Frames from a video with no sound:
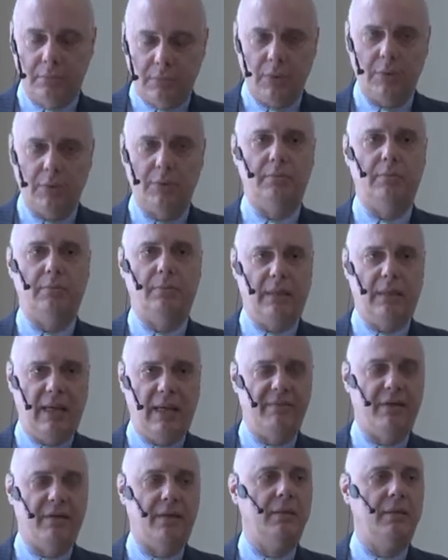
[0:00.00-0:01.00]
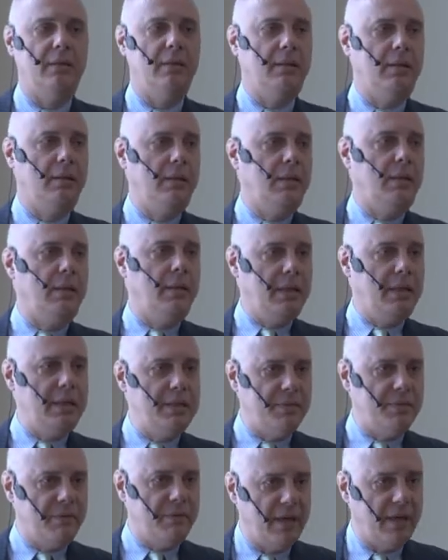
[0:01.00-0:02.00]
Good, clever.
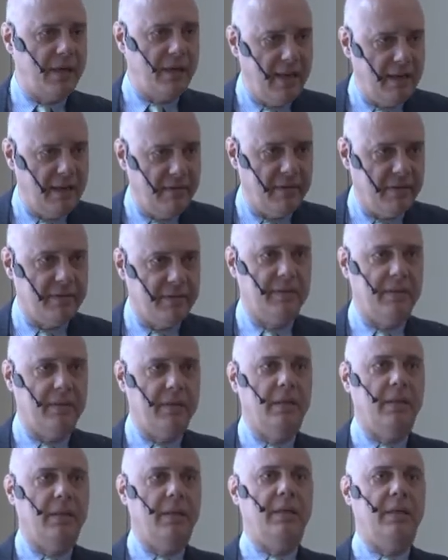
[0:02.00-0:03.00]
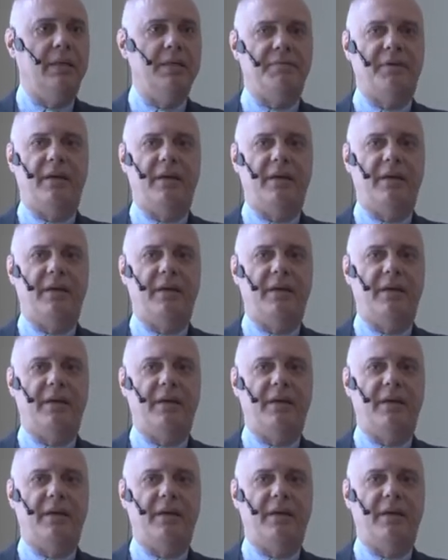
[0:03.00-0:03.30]
is very relevant, is